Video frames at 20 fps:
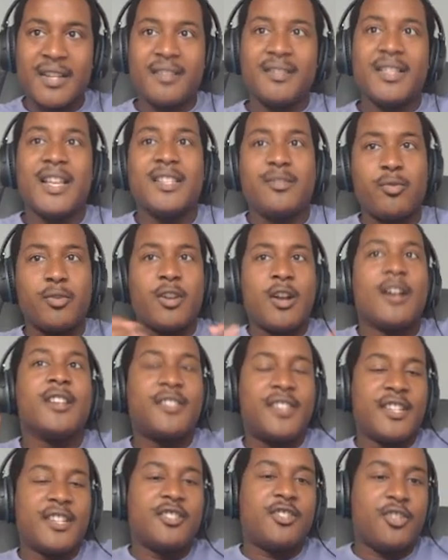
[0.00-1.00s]
That's what
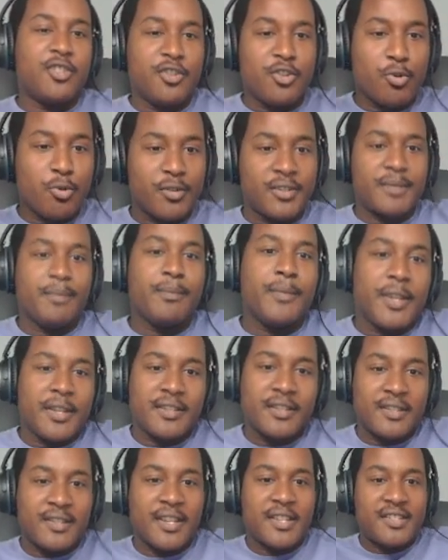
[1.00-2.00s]
consanguineous
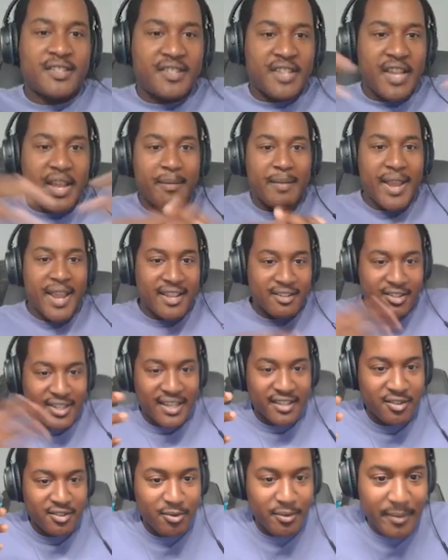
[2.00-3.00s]
means. It's like same
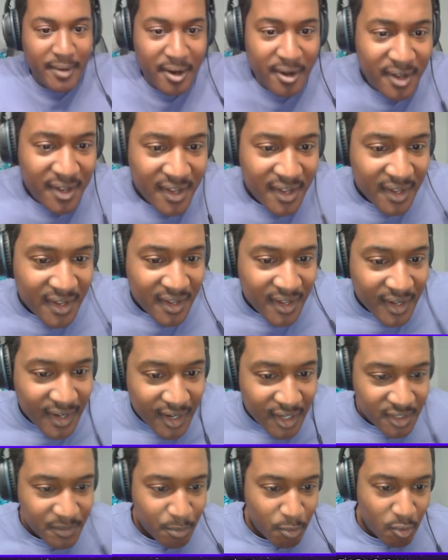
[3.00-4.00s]
ancestry marriage. I
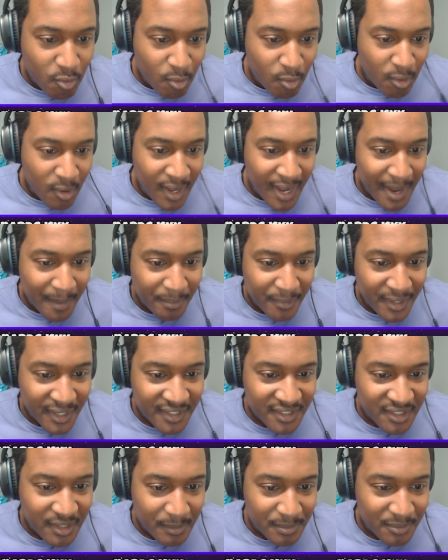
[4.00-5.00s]
guess what will happen
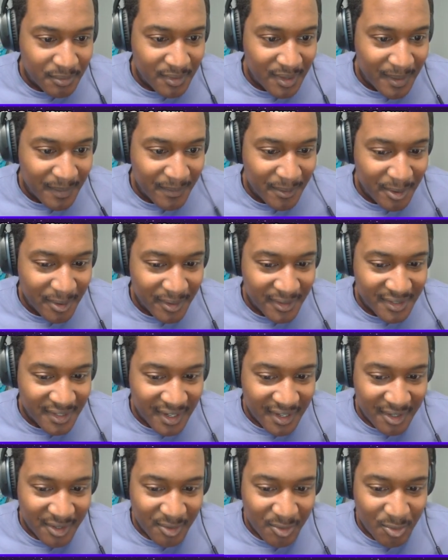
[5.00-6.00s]
next episode. Now I'm very
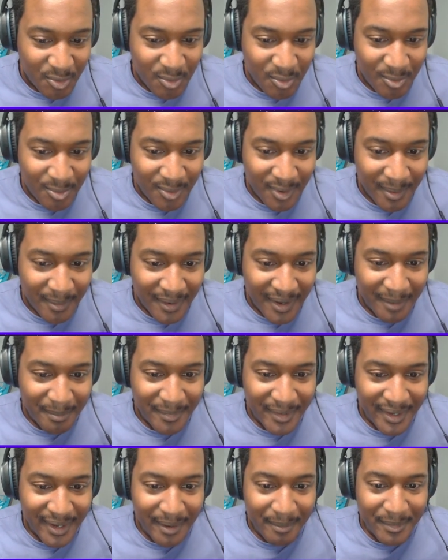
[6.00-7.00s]
excited. Ooh,
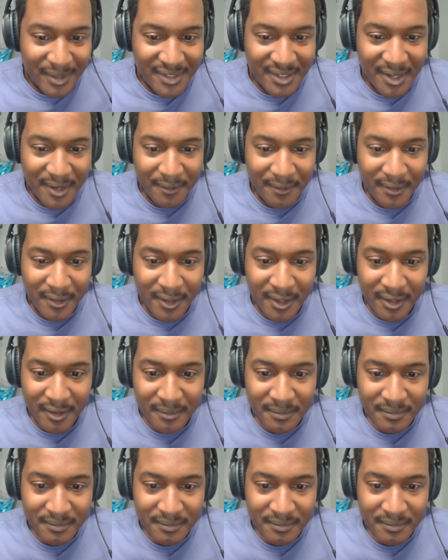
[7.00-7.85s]
I'm excited for that.